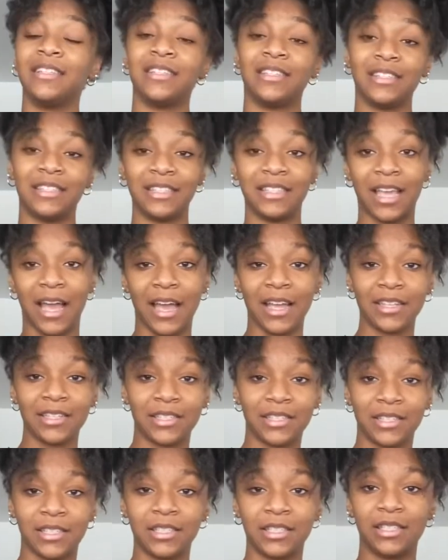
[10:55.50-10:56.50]

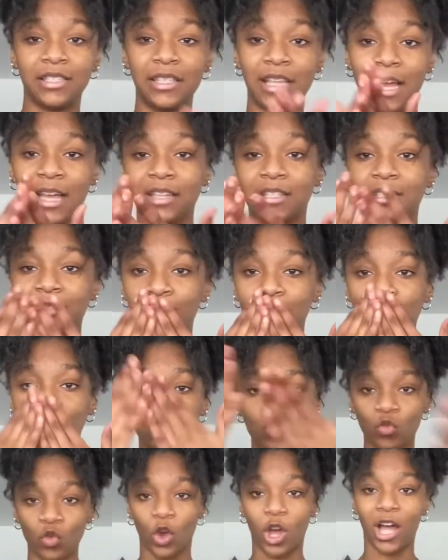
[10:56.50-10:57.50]
yes,
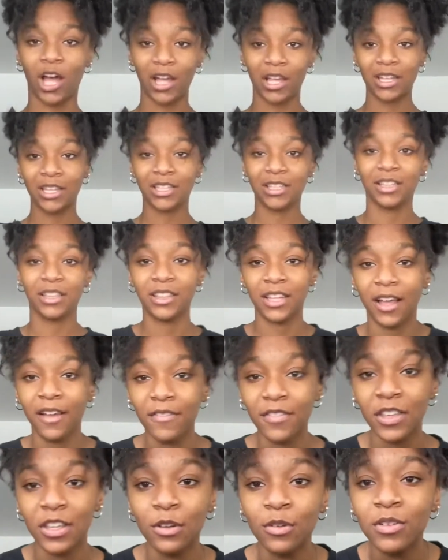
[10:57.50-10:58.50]
yeah,
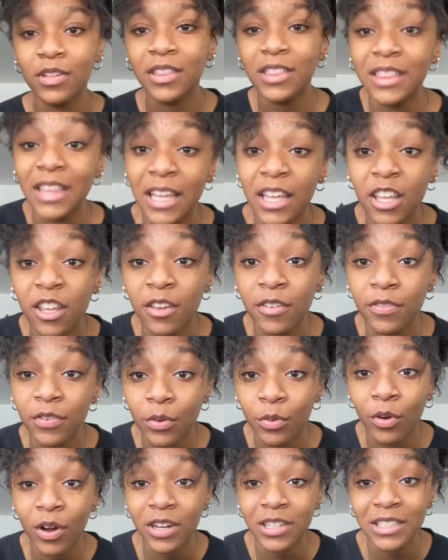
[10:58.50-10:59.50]
love you. Thank you for
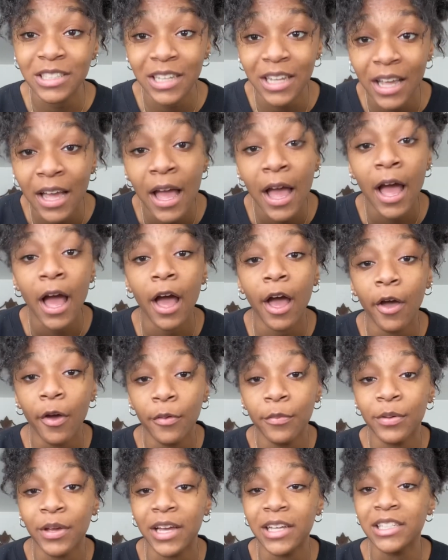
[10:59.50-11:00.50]
watching. I
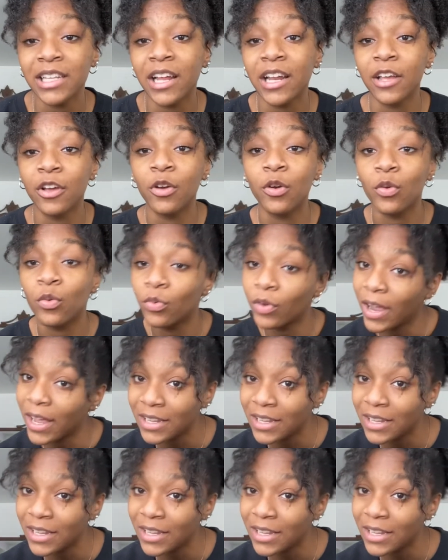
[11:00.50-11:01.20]
hope you guys had a great